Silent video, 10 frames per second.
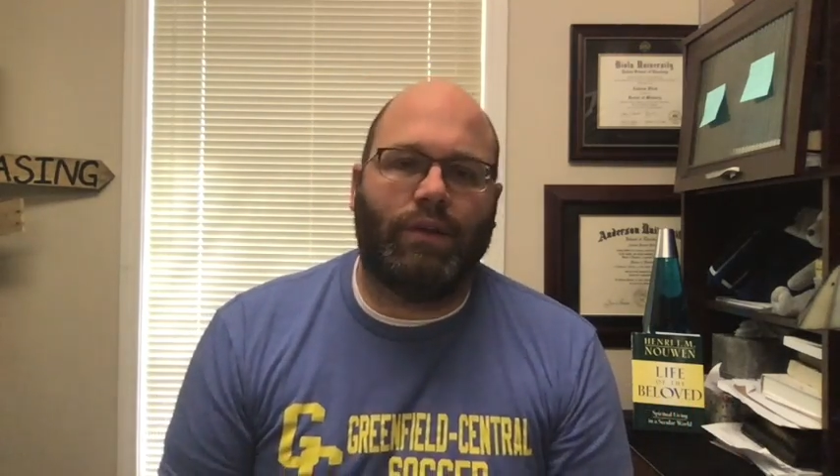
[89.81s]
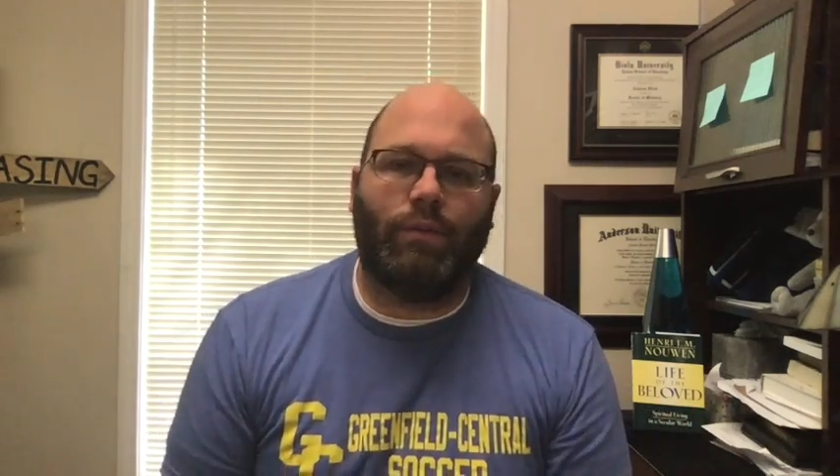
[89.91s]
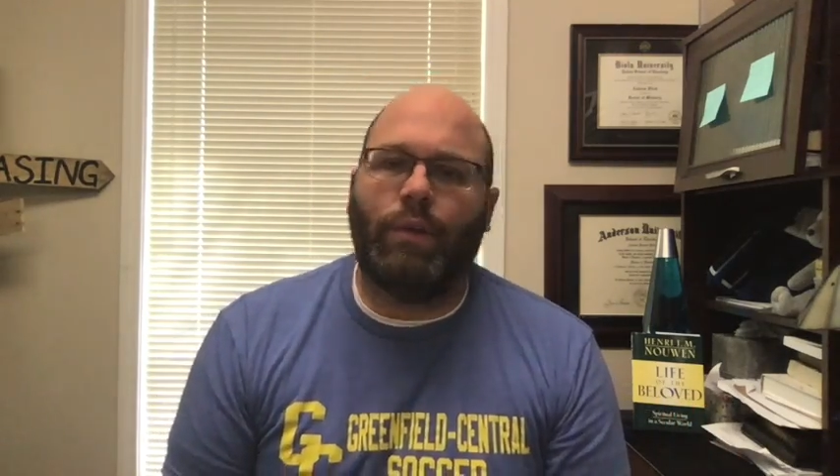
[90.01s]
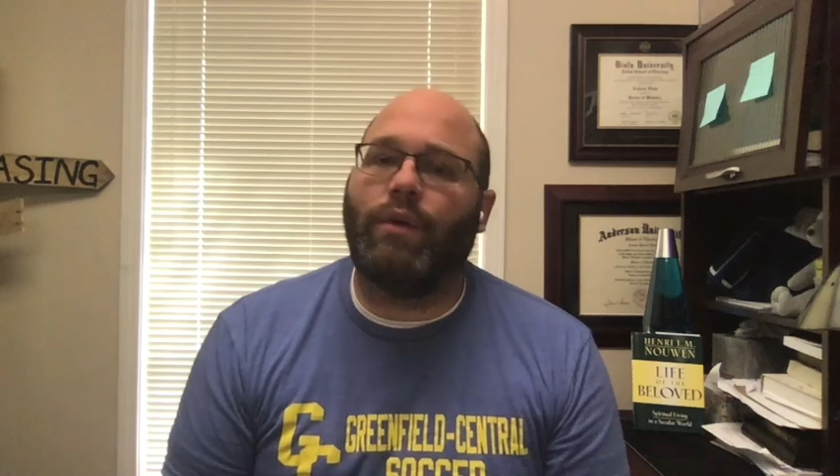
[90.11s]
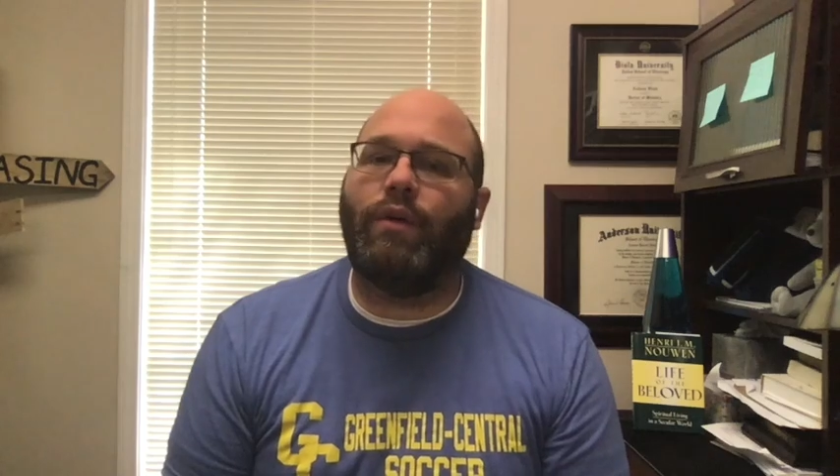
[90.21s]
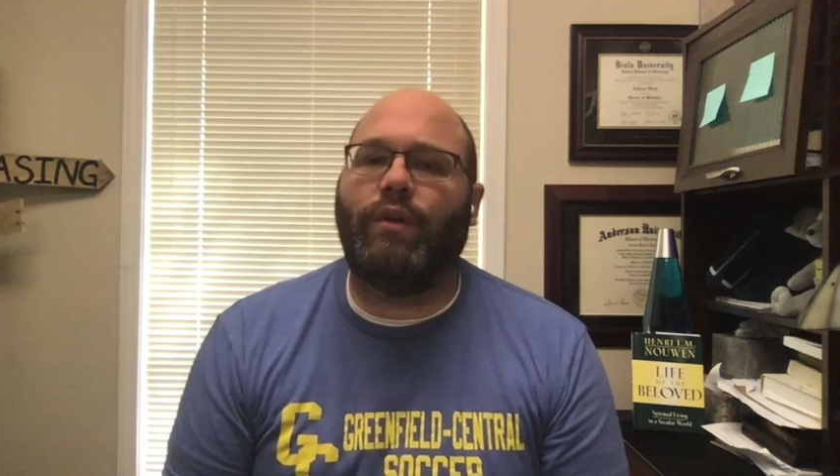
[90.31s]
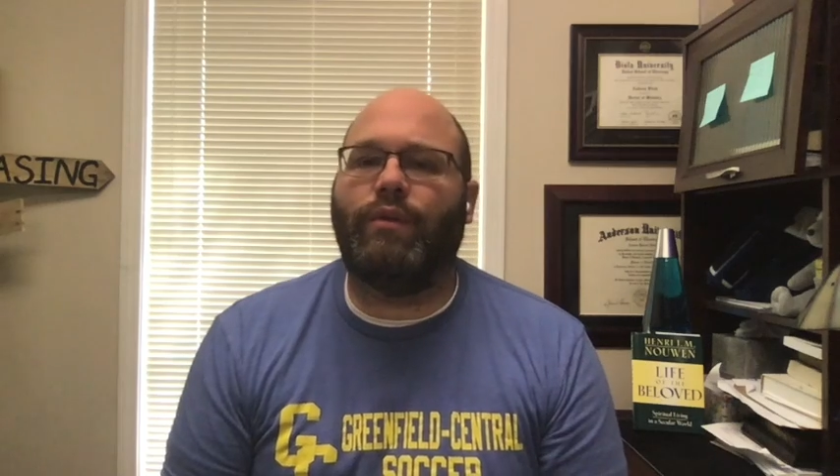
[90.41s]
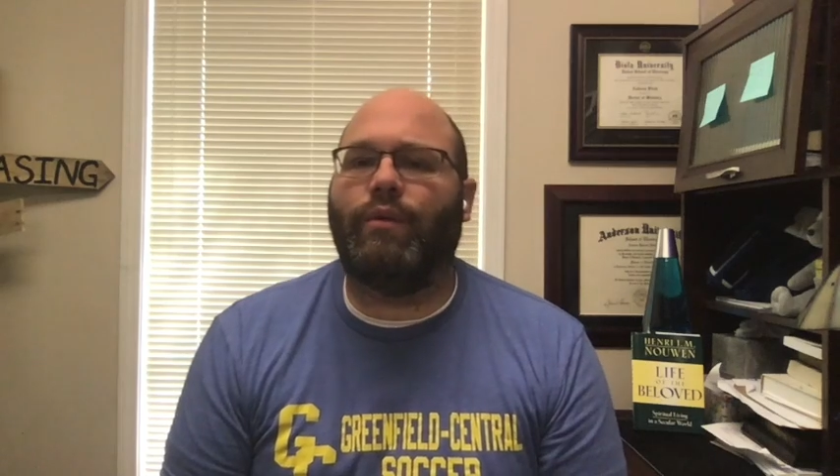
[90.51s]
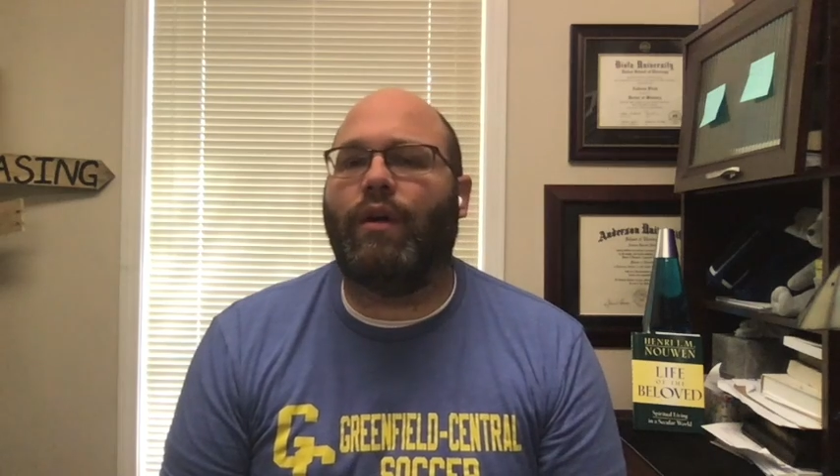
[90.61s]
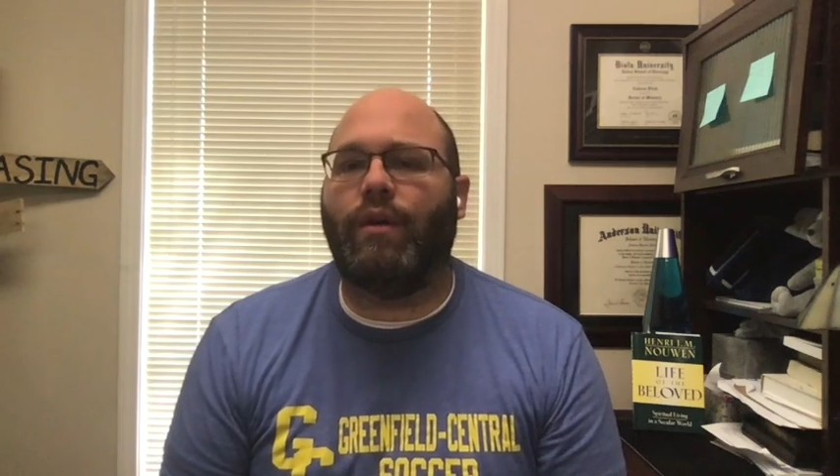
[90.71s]
when we were going
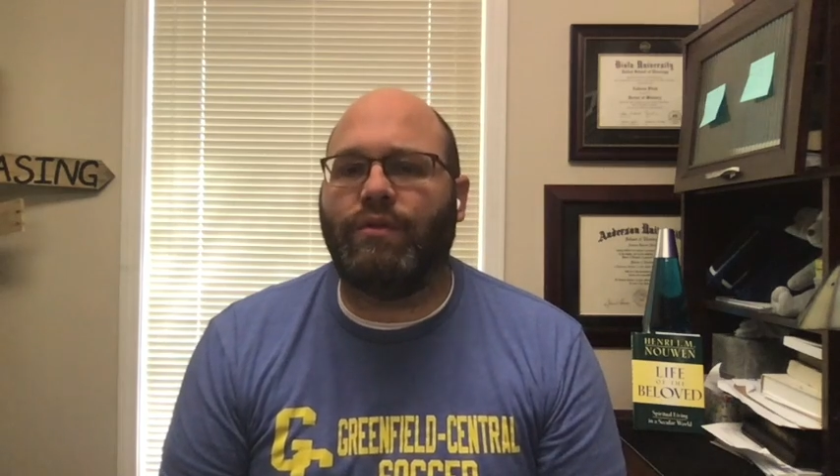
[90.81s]
through our own